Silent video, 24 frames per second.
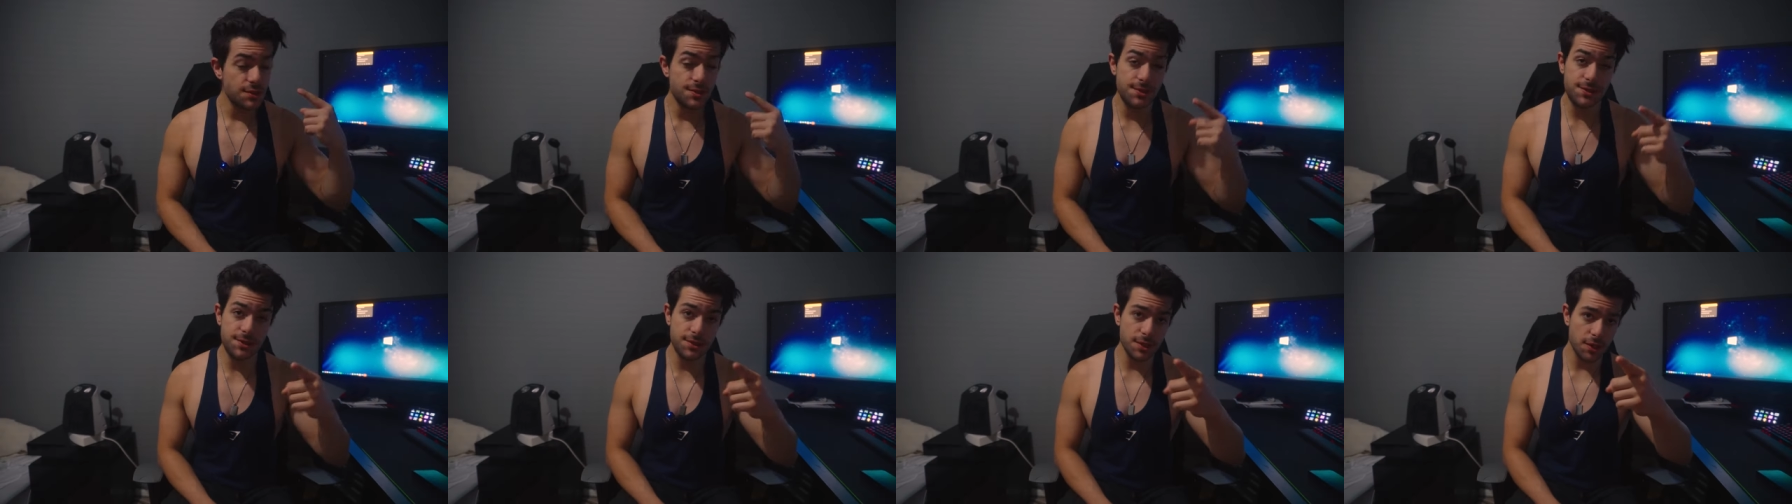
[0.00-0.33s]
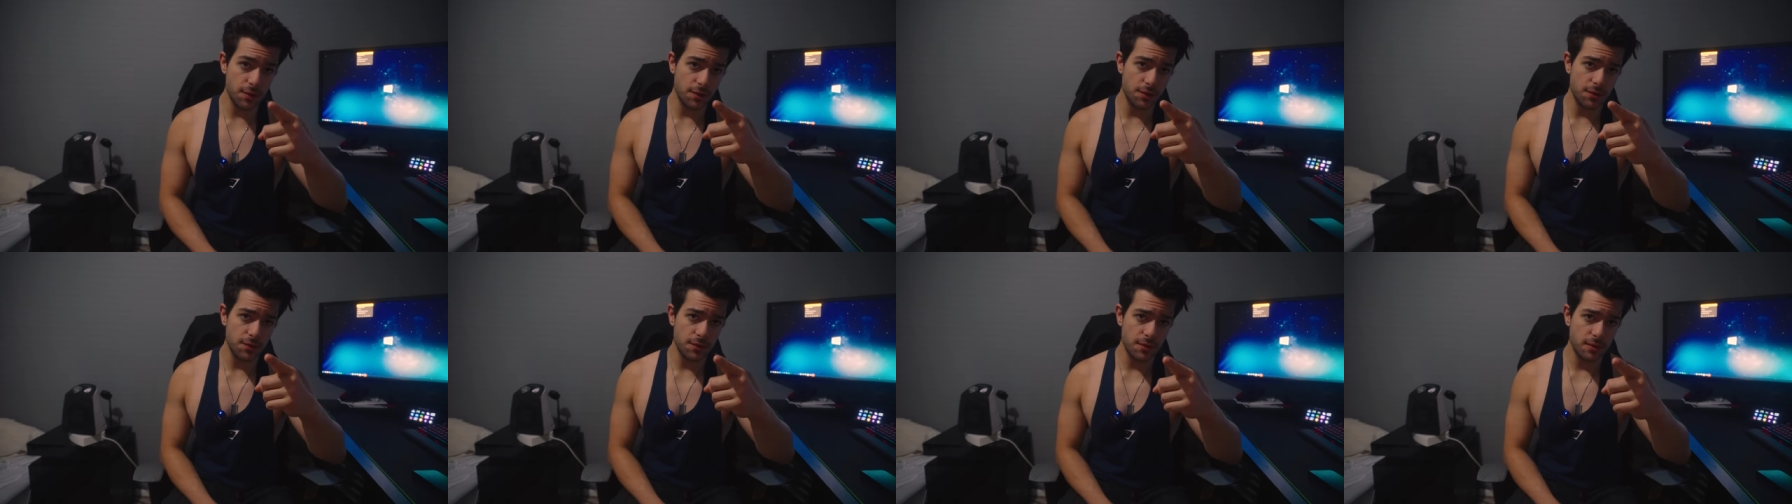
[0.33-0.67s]

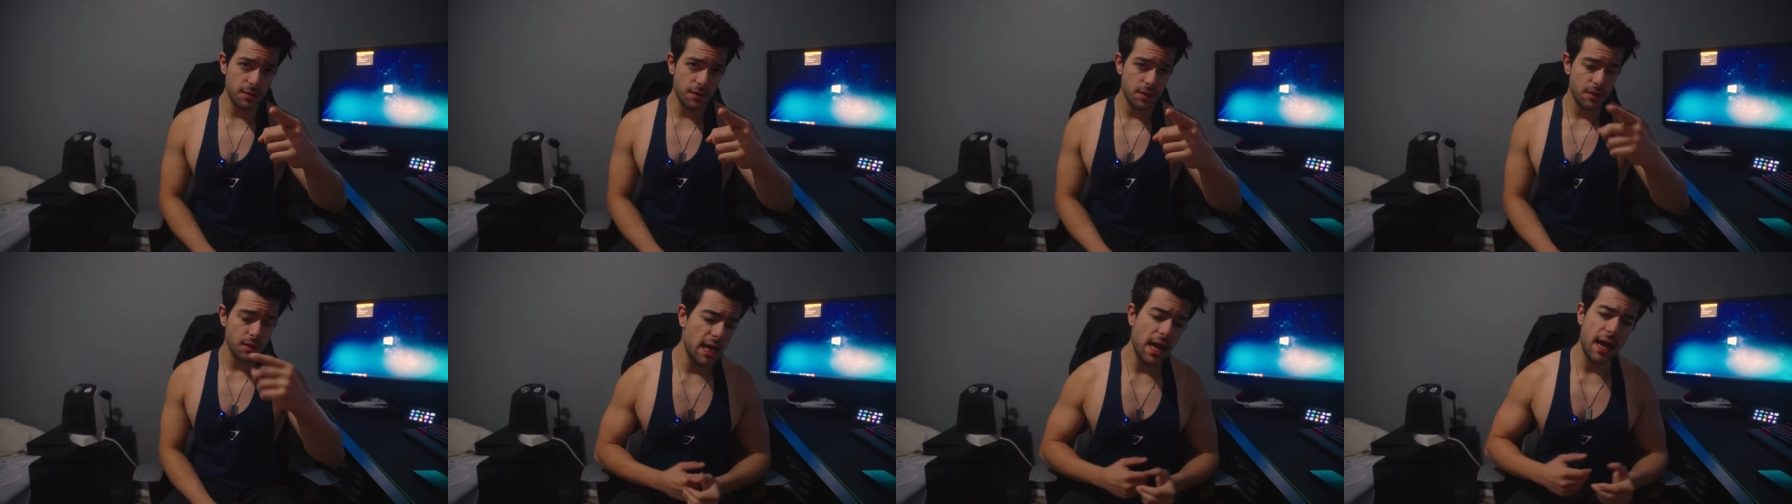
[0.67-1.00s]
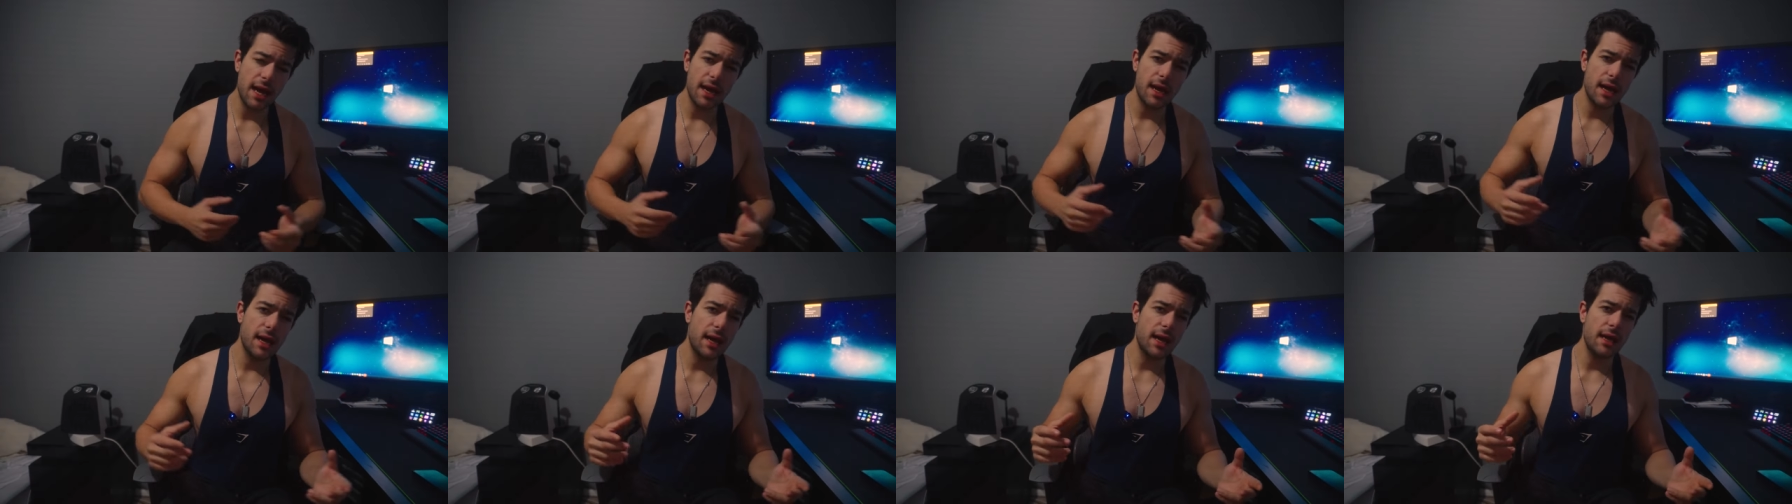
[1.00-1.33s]
So,
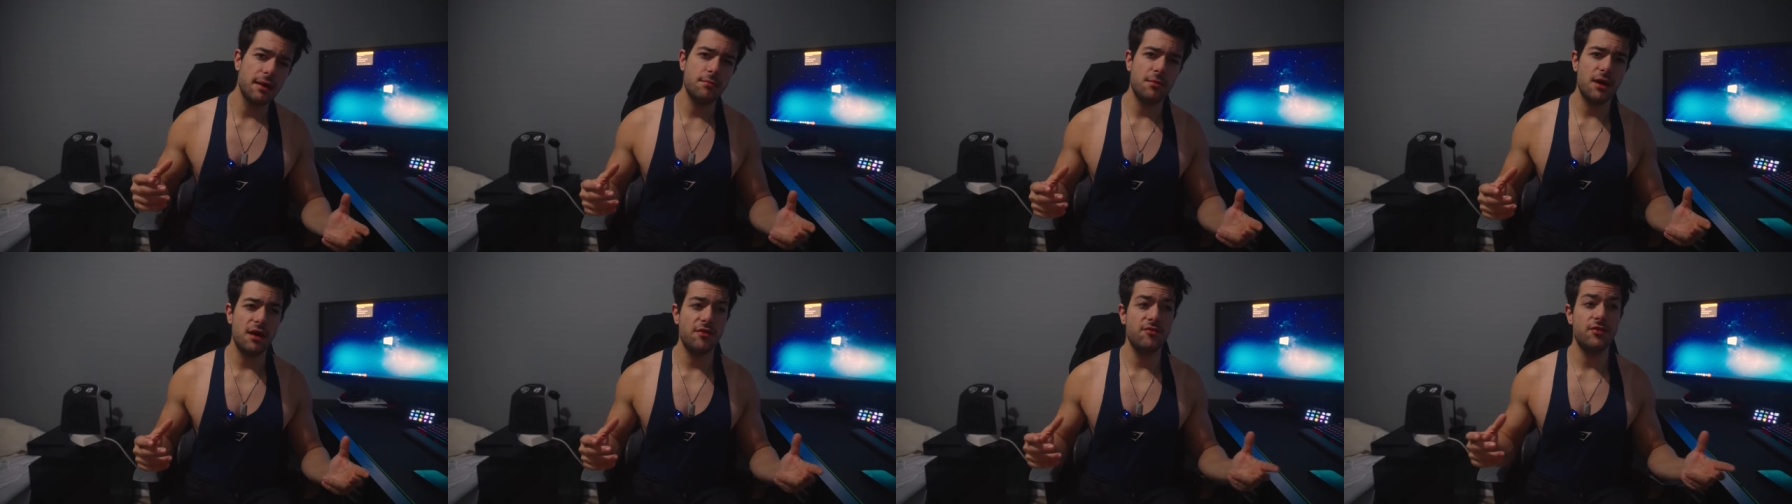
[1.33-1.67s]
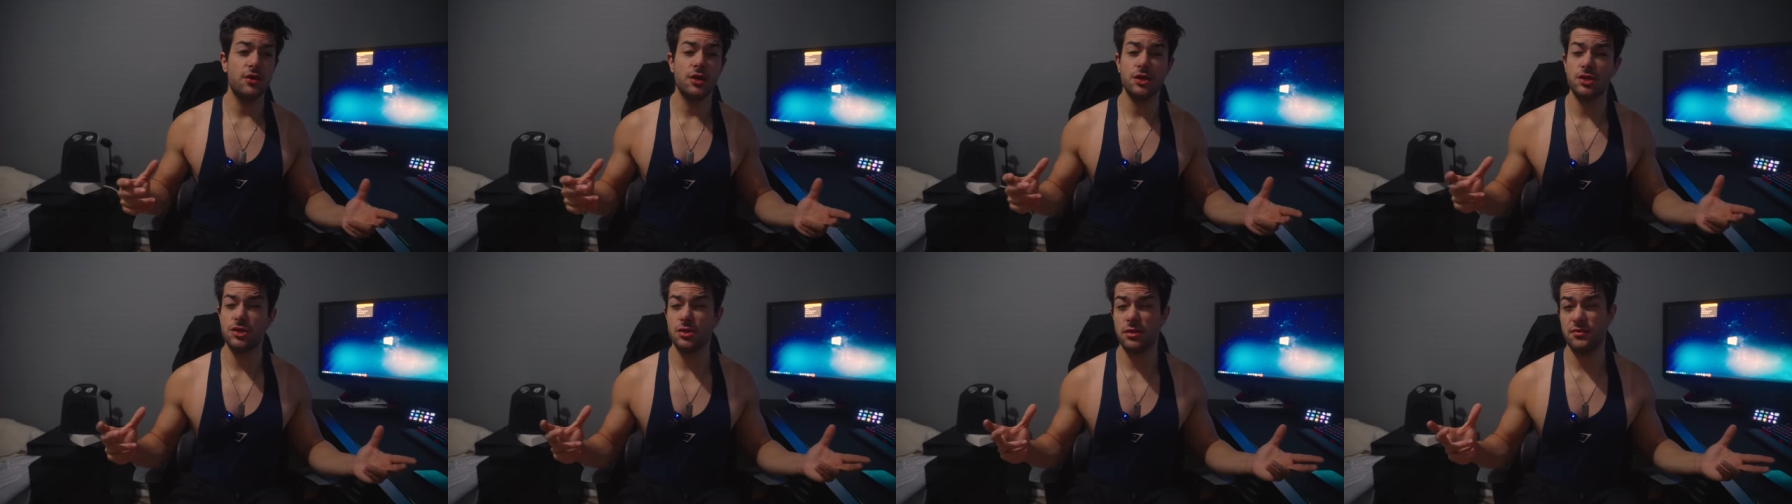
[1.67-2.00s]
yeah, I had my
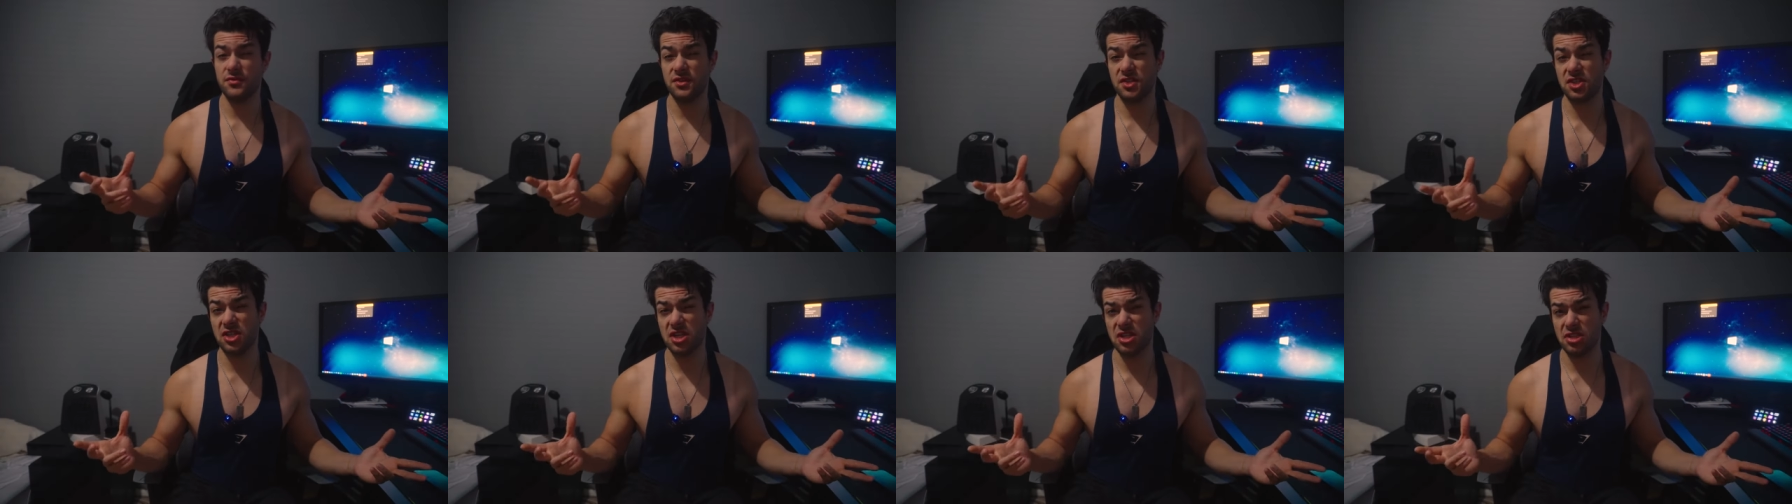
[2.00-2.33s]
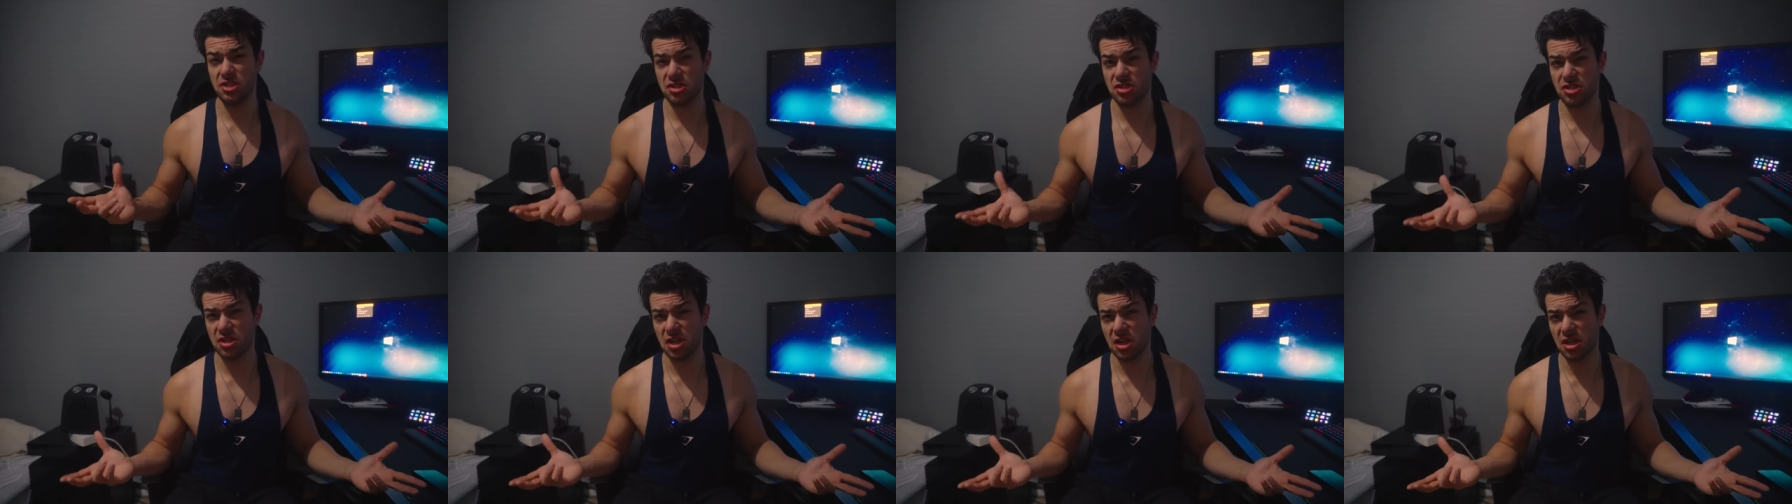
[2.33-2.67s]
version of a
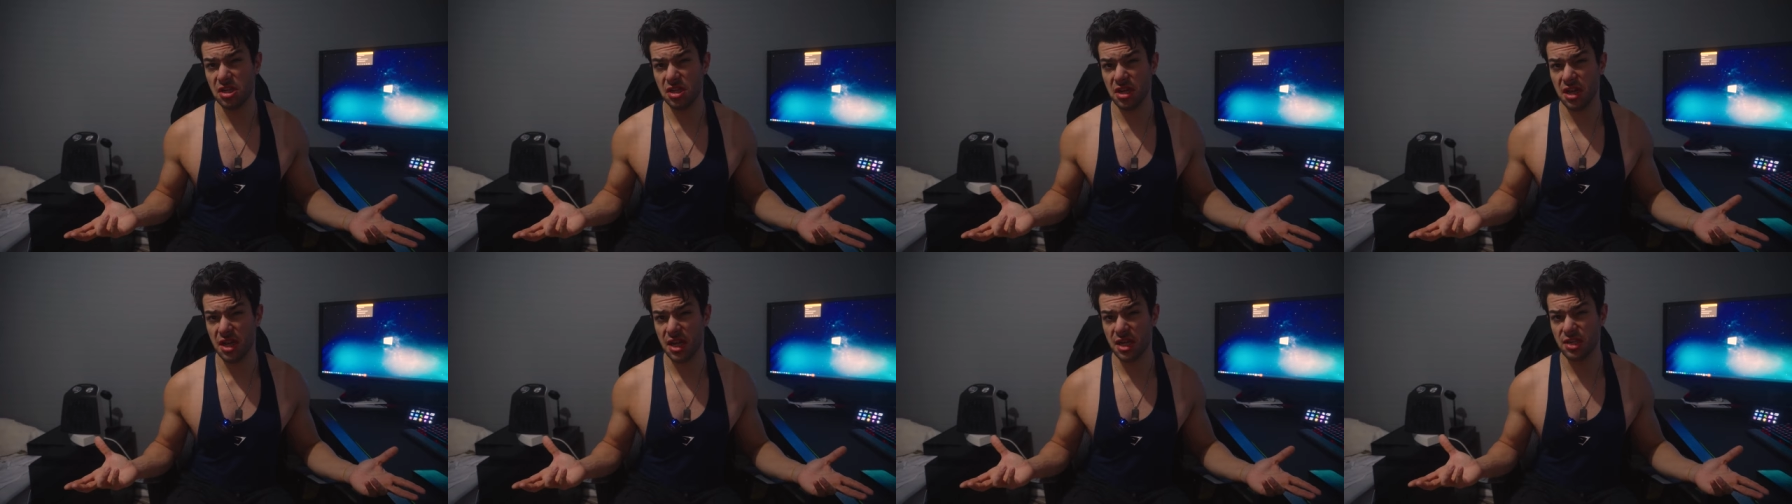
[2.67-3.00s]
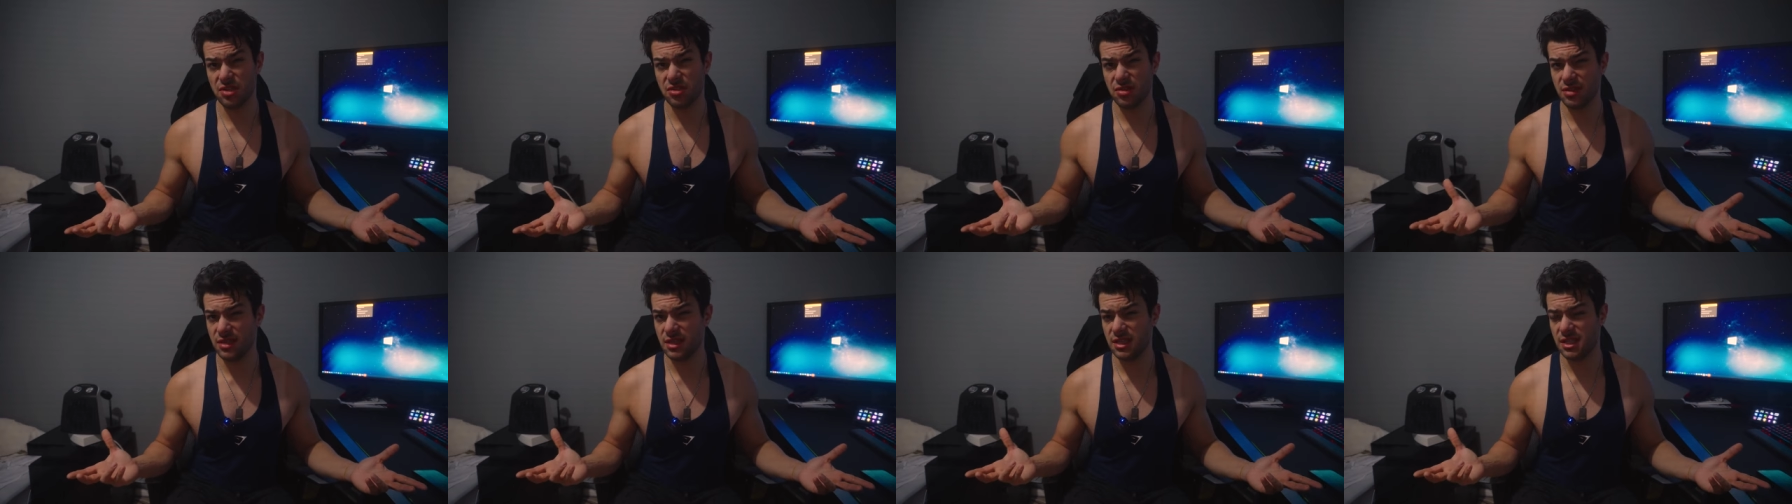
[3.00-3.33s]
Caesar salad, I
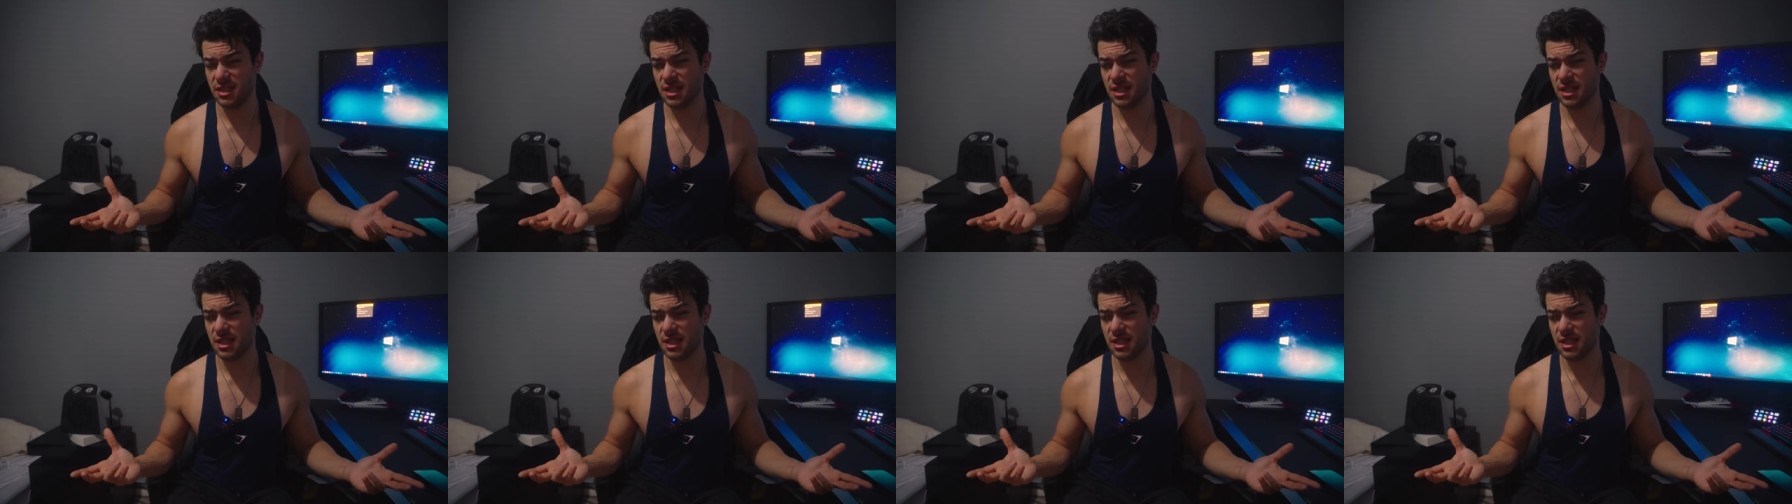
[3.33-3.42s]
guess you could